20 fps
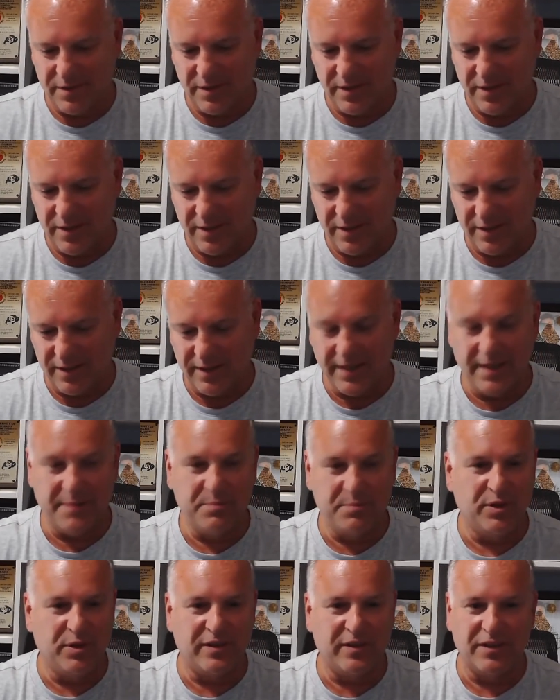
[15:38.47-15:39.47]
you know, the
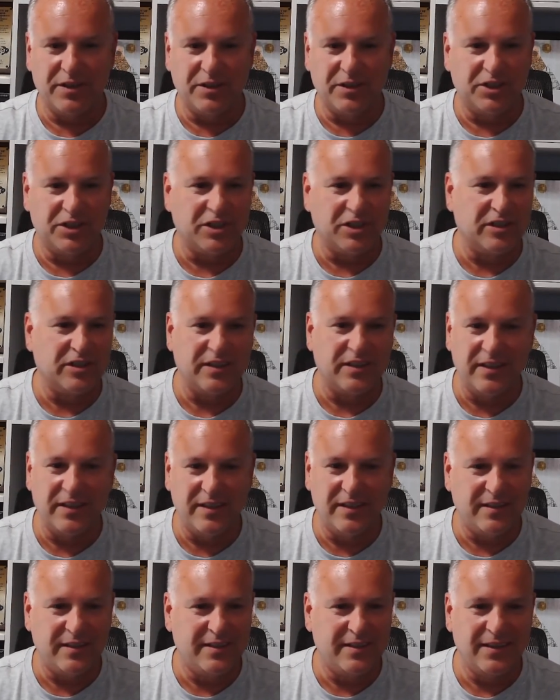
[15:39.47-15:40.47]
league puts their
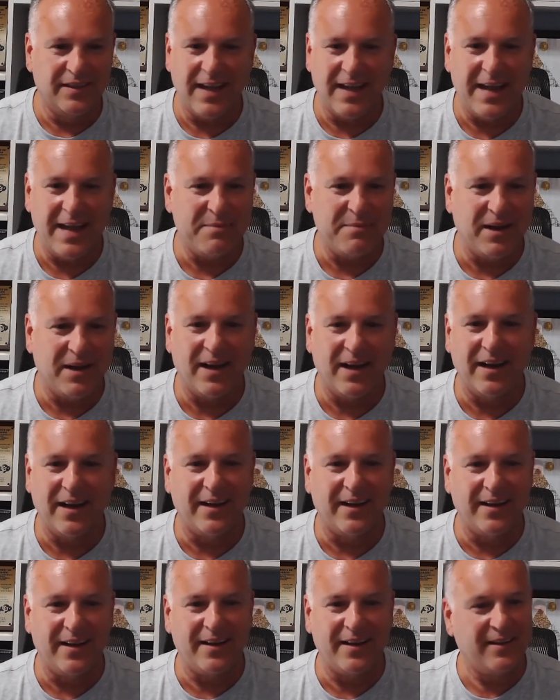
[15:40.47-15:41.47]
jersey's name on,
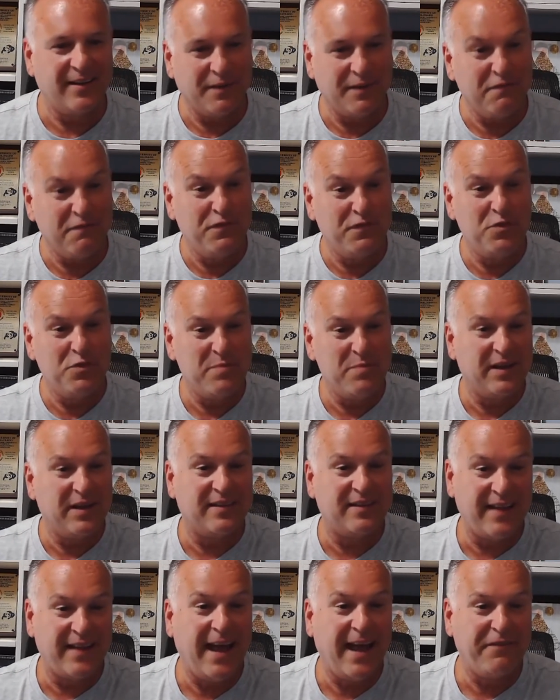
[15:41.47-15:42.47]
and it's a few
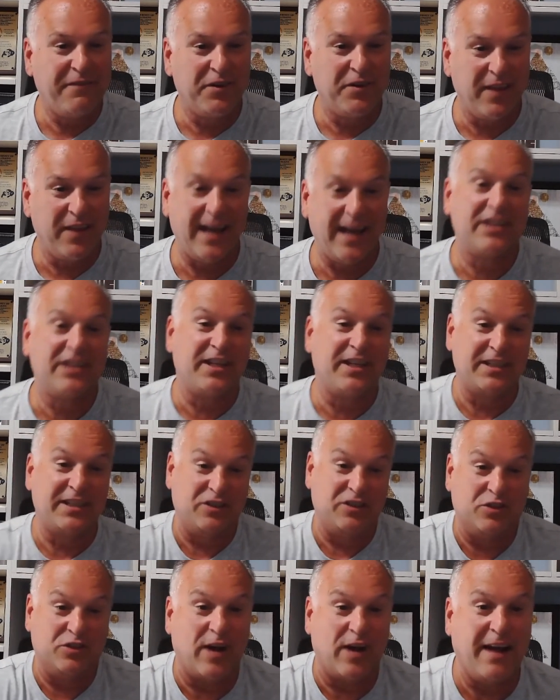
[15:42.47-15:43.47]
minutes after they actually
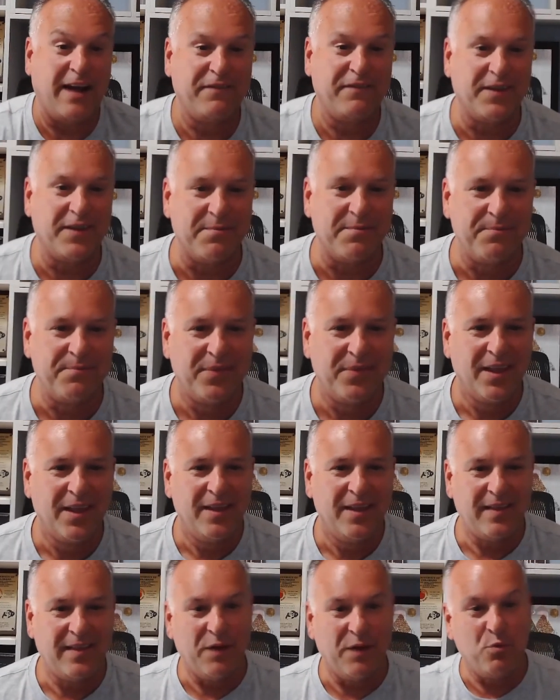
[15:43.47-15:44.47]
draft them
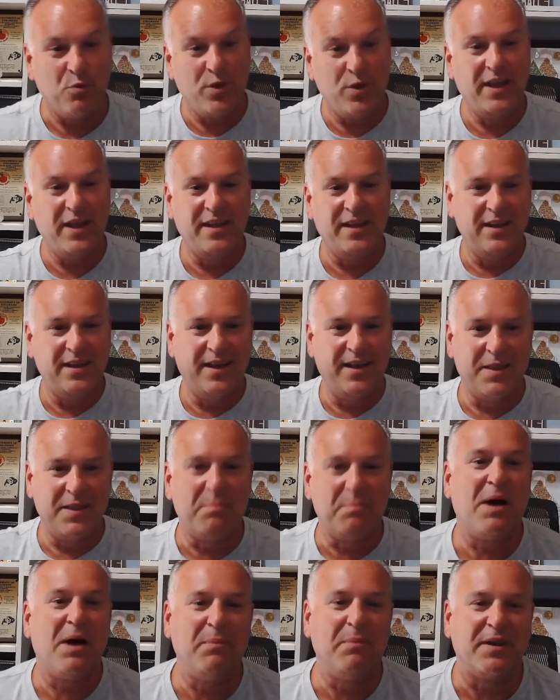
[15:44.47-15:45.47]
that we in the
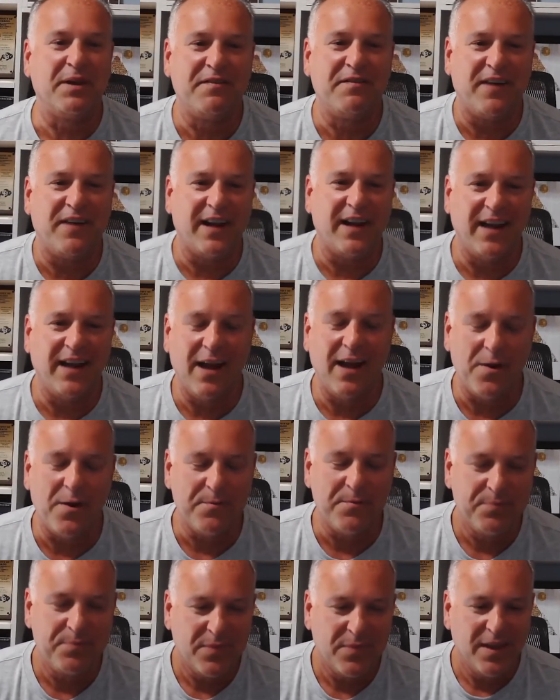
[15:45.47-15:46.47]
public find
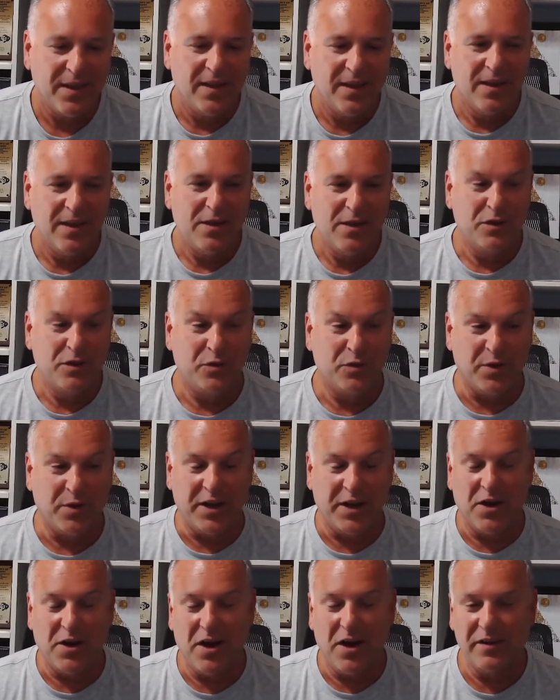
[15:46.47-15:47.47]
out. So when
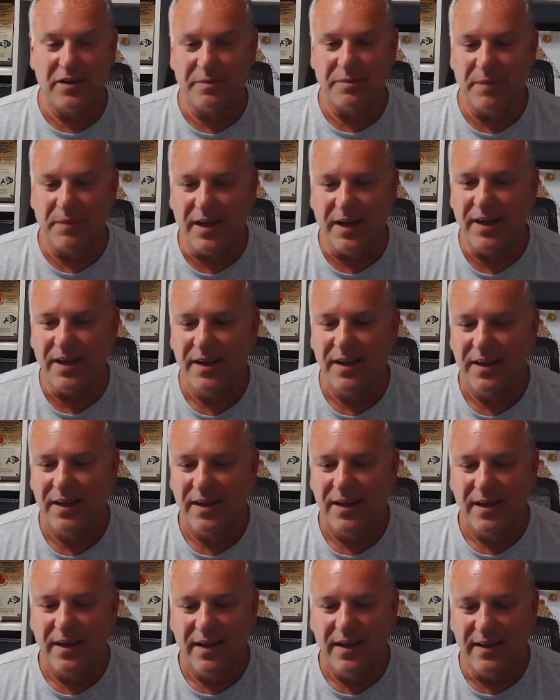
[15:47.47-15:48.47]
he calls me,
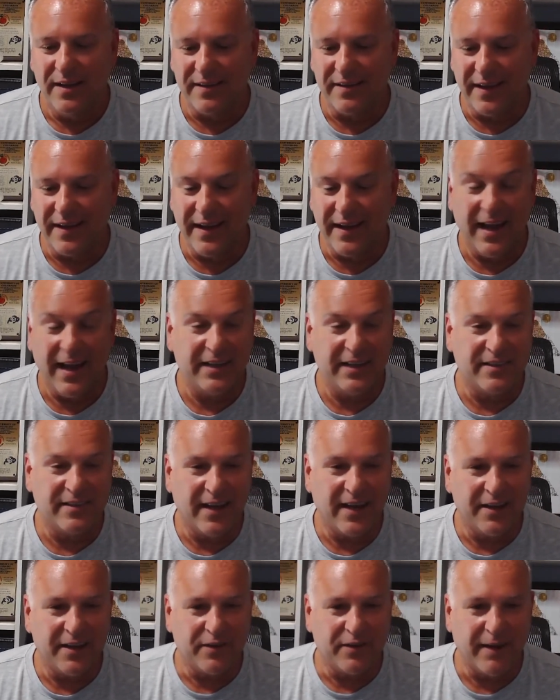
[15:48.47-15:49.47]
he's like, yeah, I just
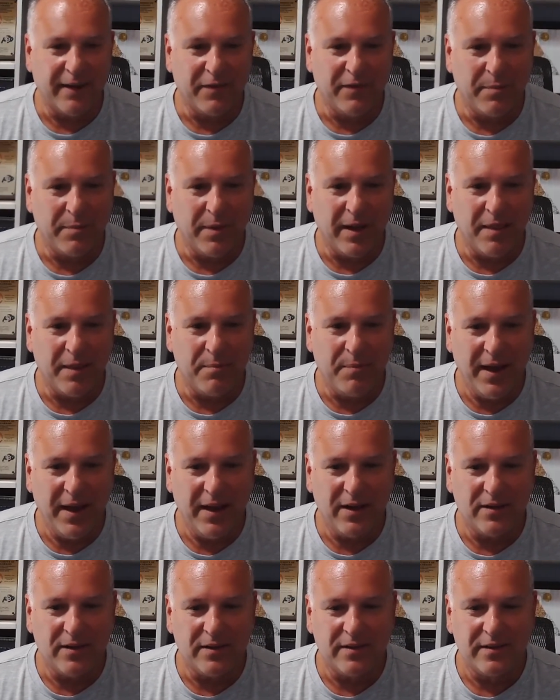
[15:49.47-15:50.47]
got drafted by the
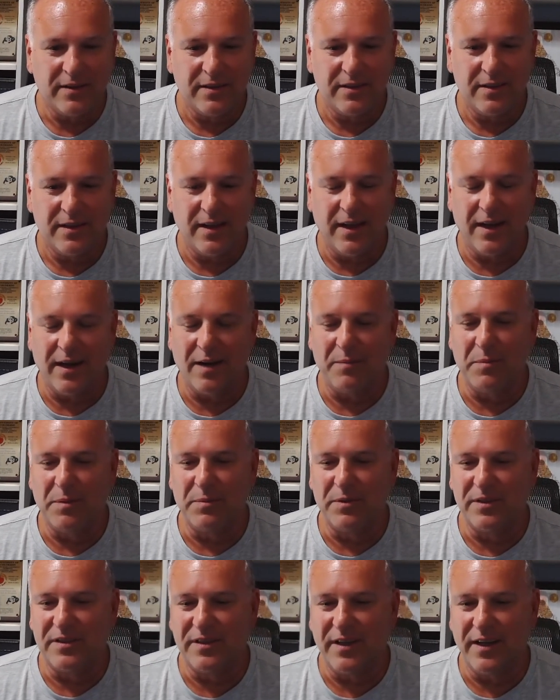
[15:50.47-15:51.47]
Bengals. And I
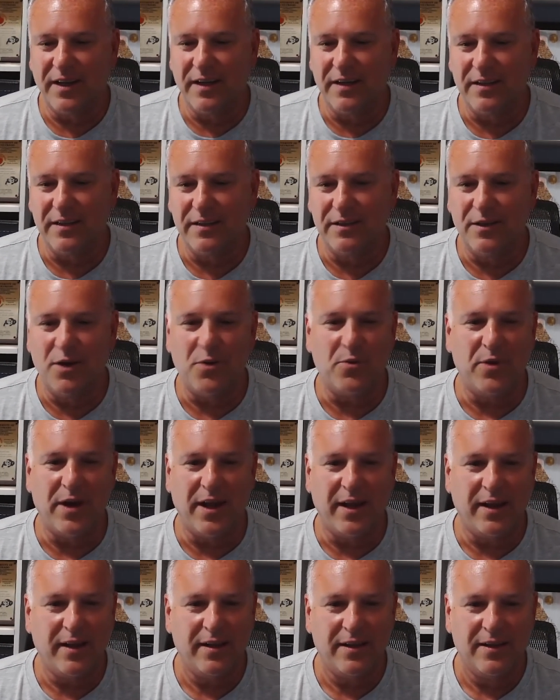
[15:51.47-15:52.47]
remember saying, no way.